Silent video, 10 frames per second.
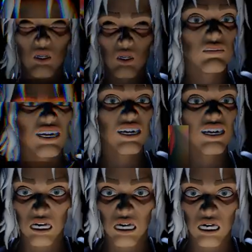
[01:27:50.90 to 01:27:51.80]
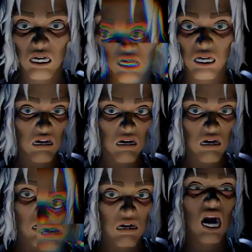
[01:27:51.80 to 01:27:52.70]
and the checkpoint is so
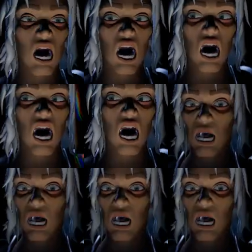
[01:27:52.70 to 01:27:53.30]
far behind.